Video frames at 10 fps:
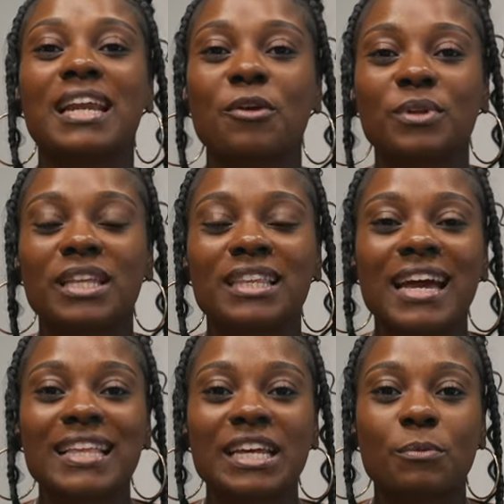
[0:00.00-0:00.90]
and I really
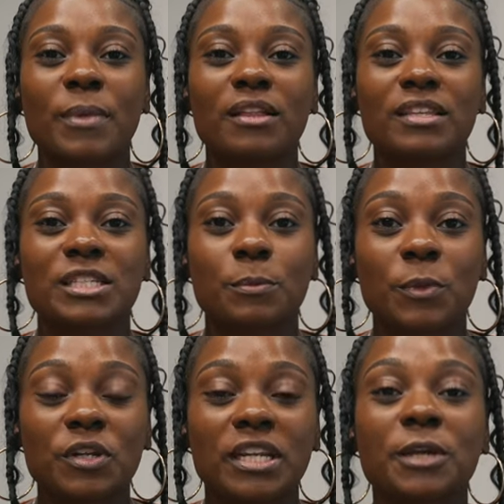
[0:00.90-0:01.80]
like that about this
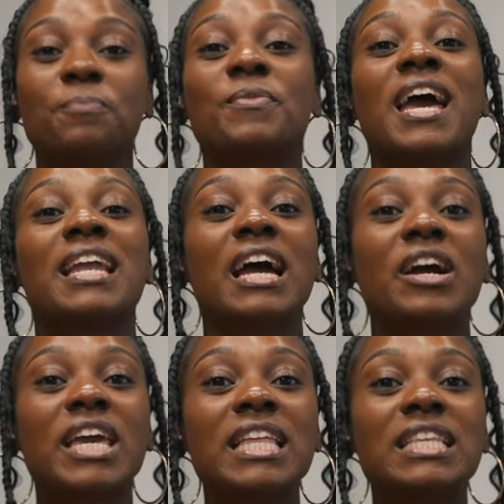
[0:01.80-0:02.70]
community. Now,
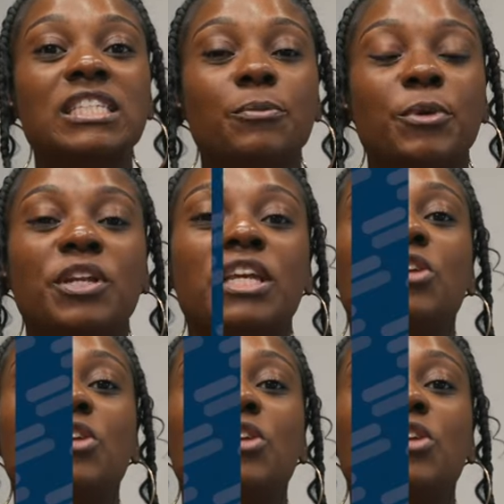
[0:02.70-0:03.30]
in this community,